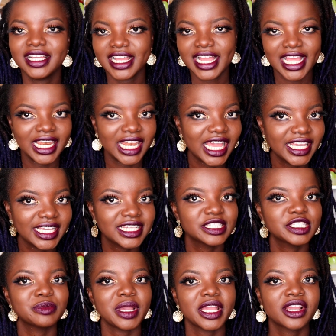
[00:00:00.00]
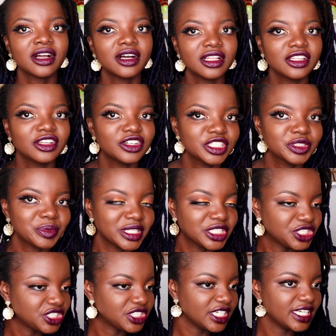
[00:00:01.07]
I like it's my color, it's my
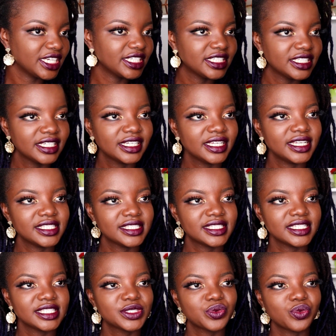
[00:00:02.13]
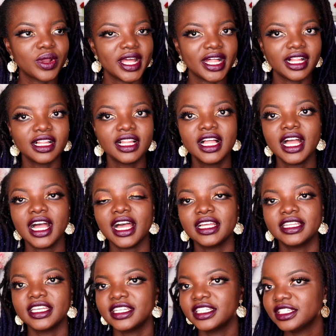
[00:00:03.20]
shade, it sits well.
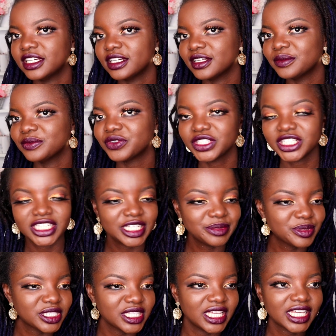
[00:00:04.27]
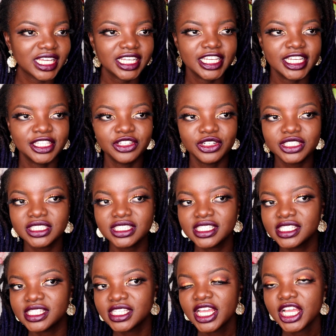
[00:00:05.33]
And then for the lipstick, it
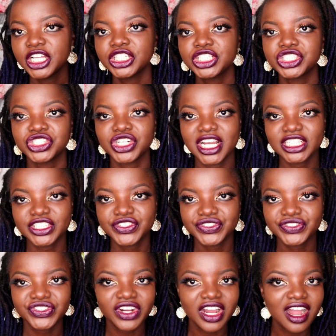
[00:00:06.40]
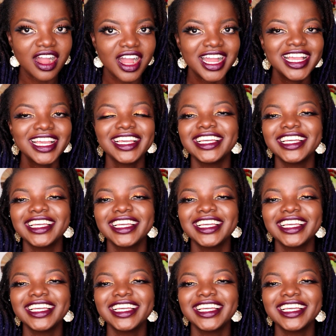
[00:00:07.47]
doesn't transfer.